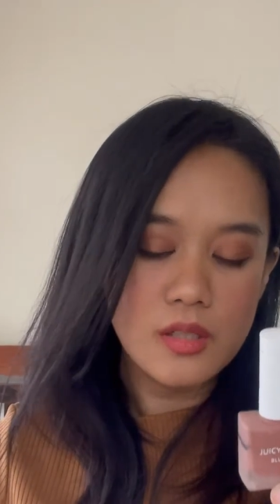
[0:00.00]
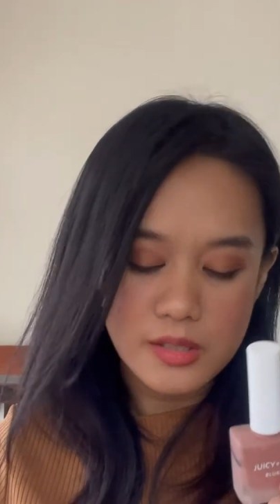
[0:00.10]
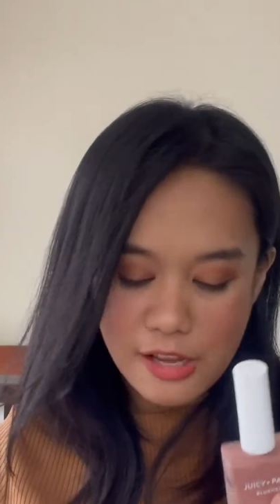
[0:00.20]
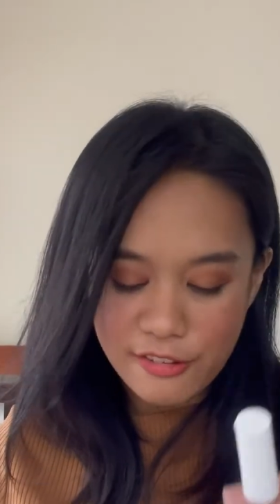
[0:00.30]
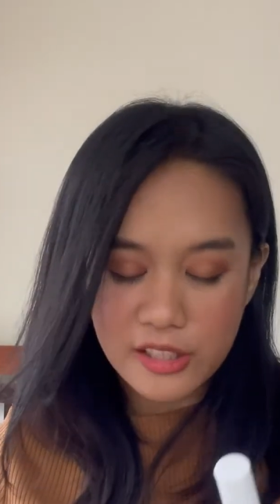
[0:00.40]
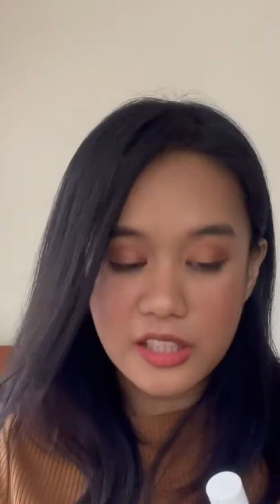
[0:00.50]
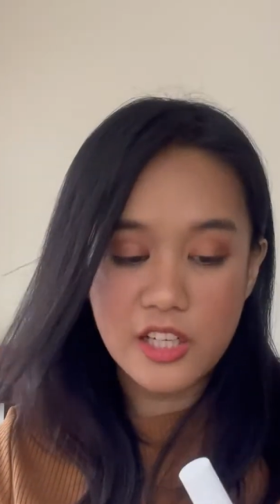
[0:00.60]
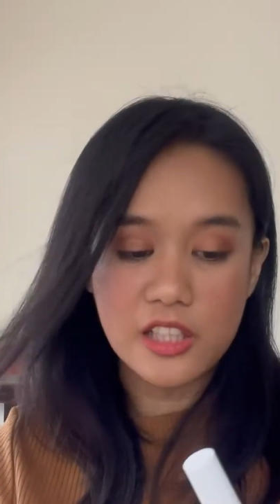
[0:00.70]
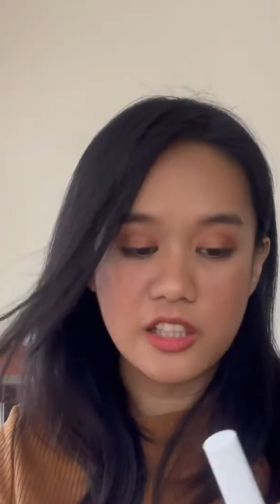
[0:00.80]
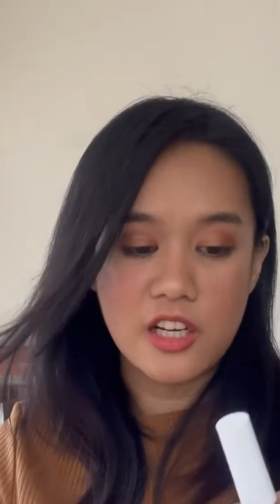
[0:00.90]
Definitely
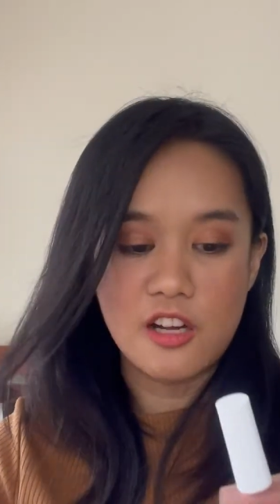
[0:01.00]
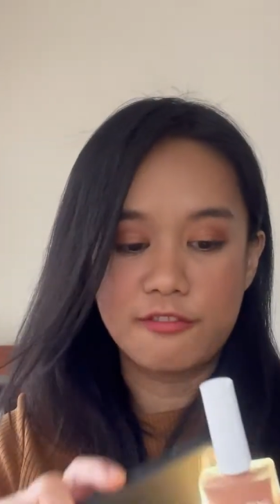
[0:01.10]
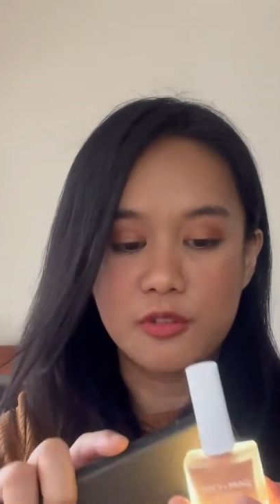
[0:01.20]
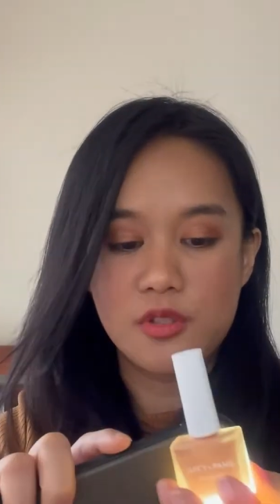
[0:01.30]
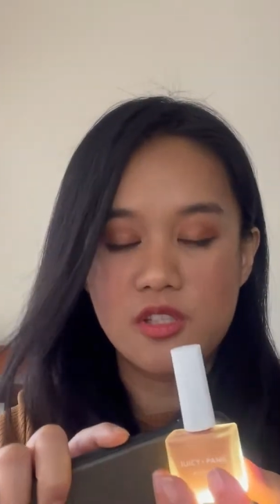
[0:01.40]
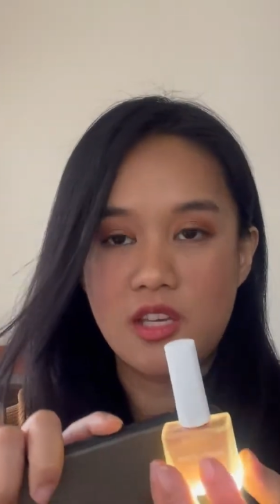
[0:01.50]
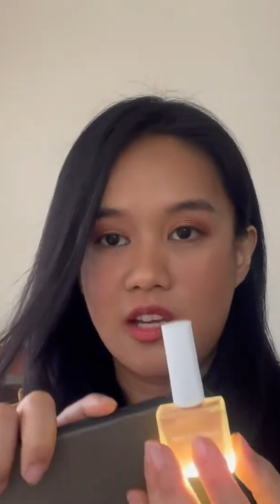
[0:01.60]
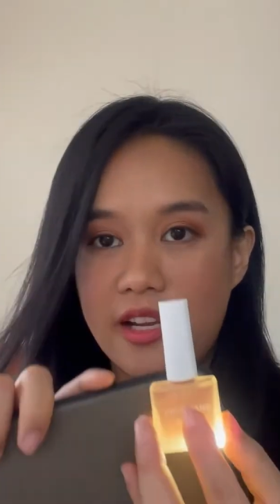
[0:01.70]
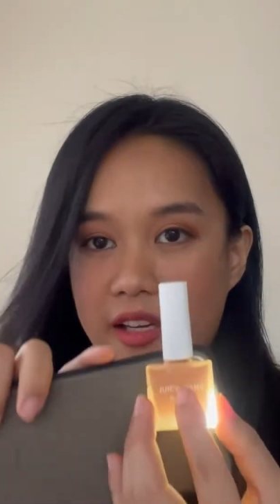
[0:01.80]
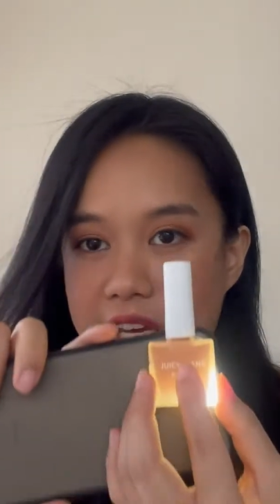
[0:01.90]
not enough to see
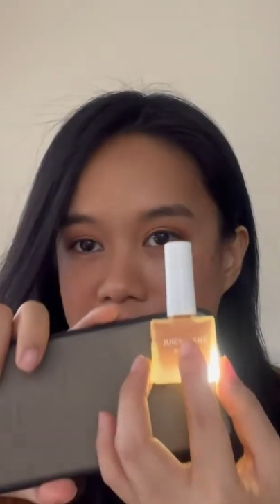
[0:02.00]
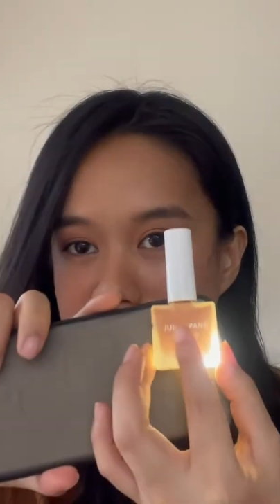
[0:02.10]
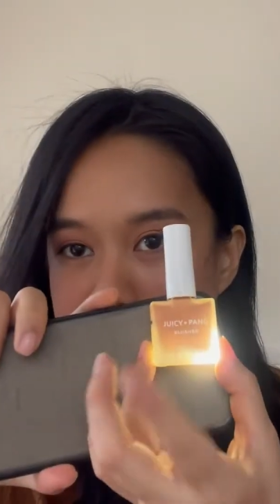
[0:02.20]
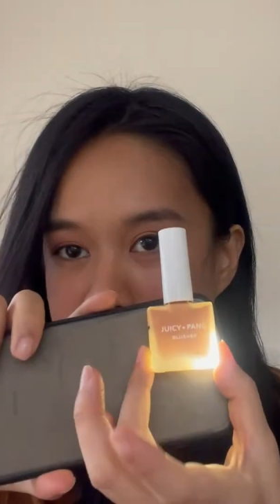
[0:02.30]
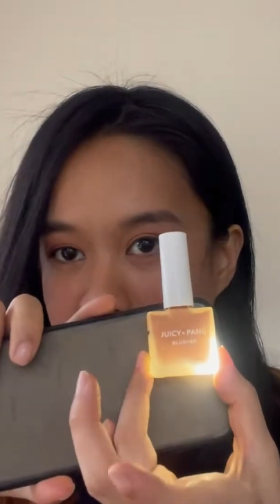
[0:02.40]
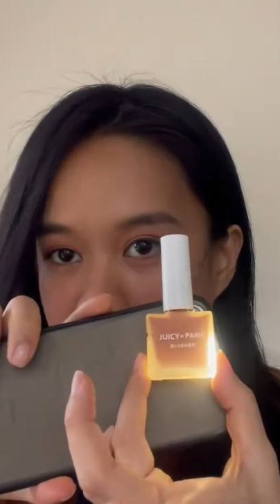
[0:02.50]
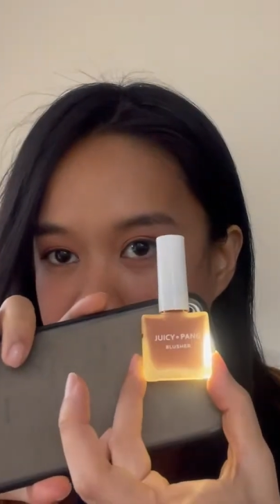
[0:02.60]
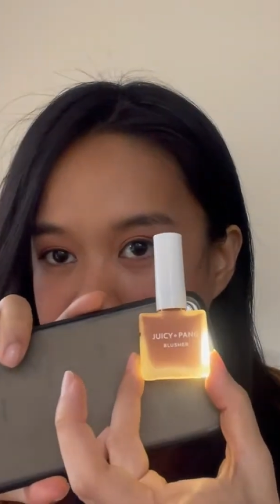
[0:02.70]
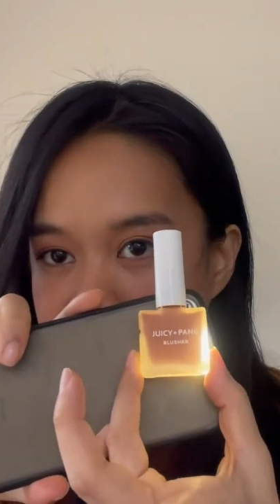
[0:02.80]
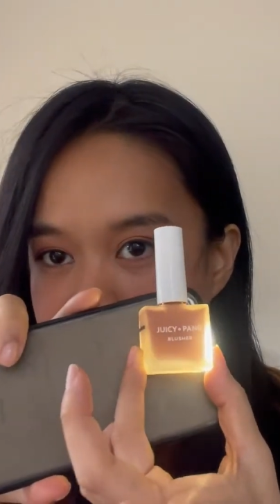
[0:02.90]
like any
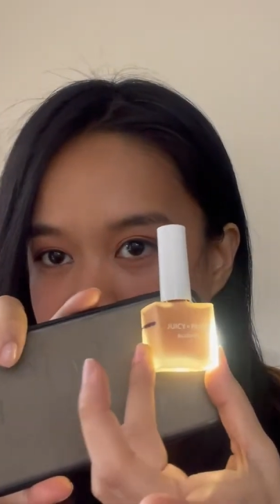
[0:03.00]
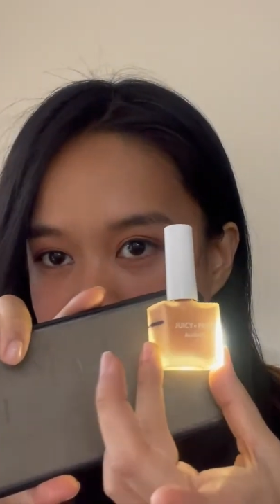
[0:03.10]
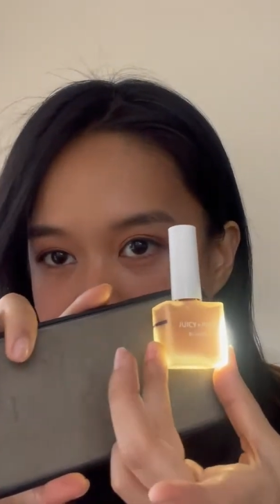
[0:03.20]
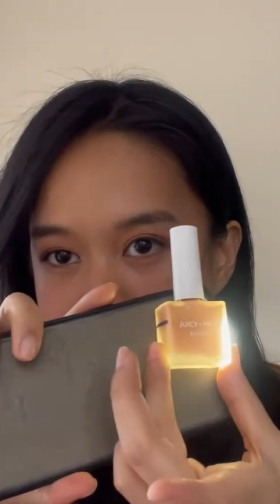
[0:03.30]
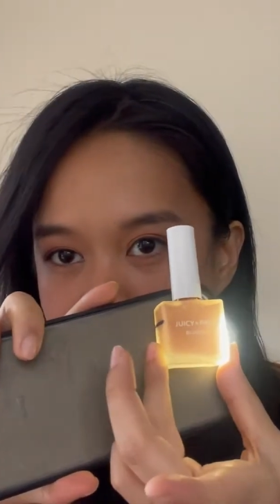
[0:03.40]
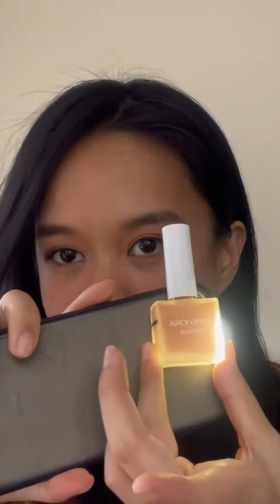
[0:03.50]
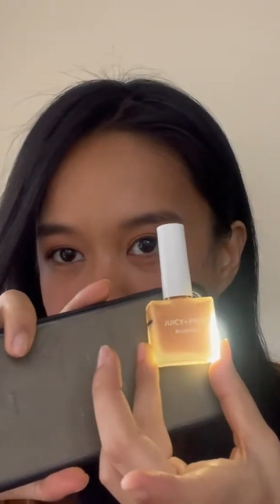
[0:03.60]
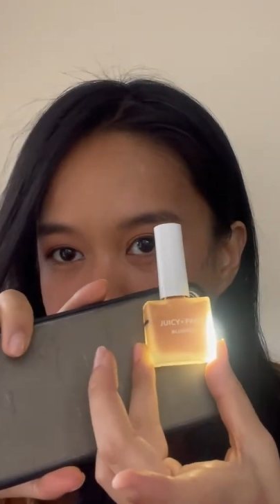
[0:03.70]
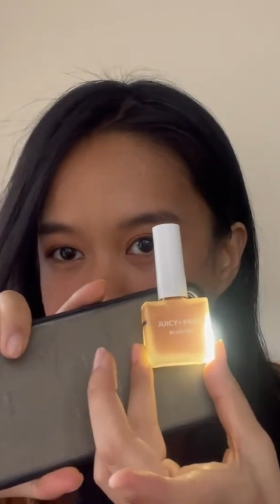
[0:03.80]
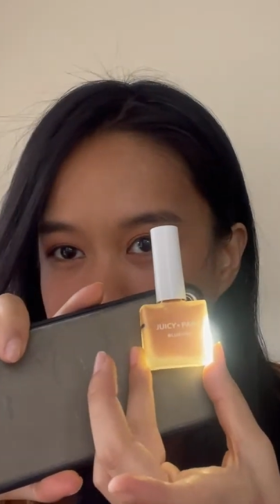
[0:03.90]
progress,
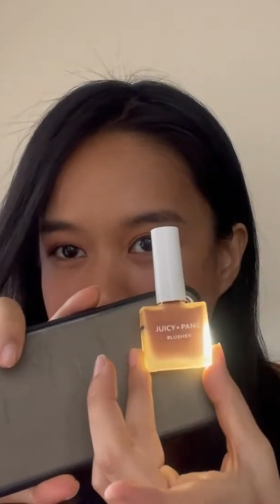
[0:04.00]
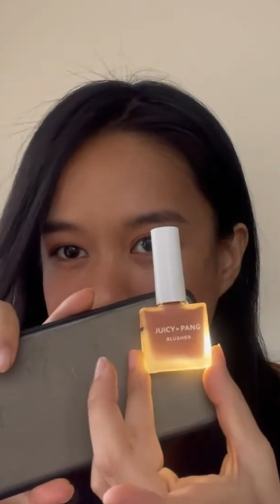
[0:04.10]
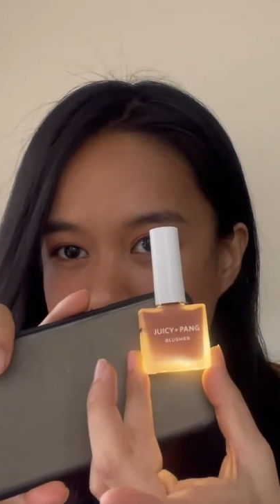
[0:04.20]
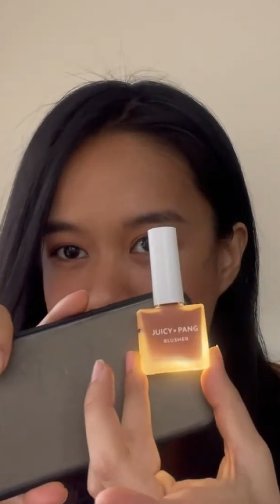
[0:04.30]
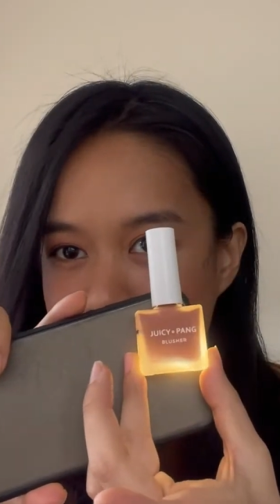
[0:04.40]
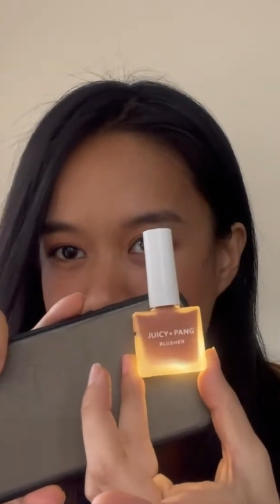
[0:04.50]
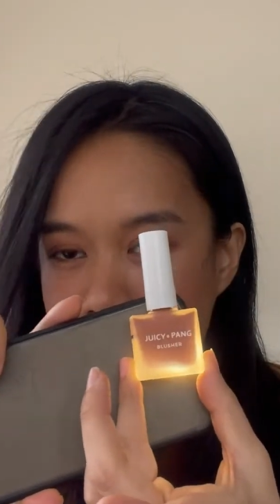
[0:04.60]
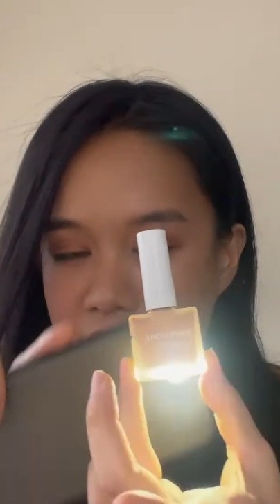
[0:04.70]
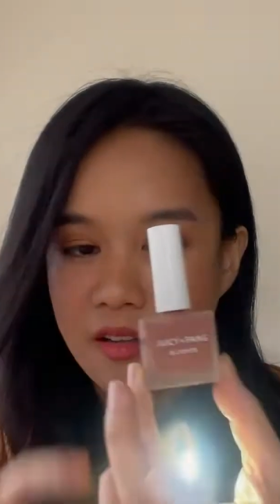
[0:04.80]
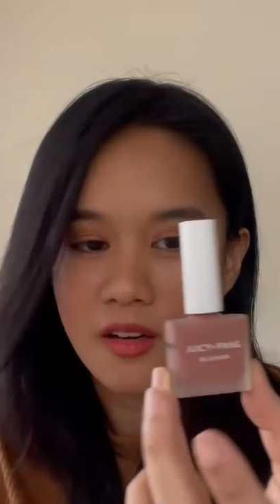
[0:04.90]
so I didn't even
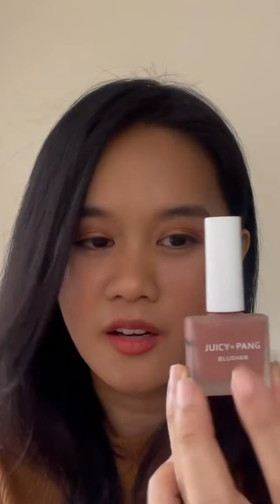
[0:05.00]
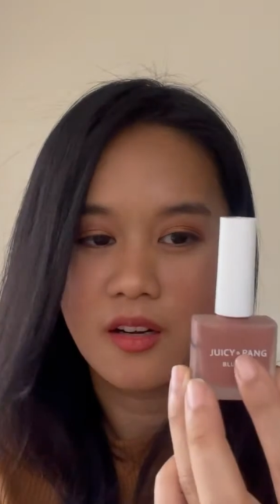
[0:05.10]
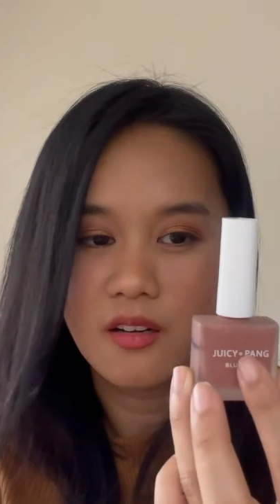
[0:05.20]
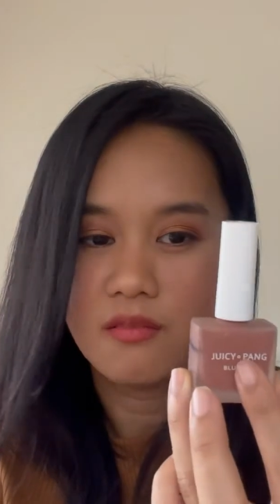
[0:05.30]
bother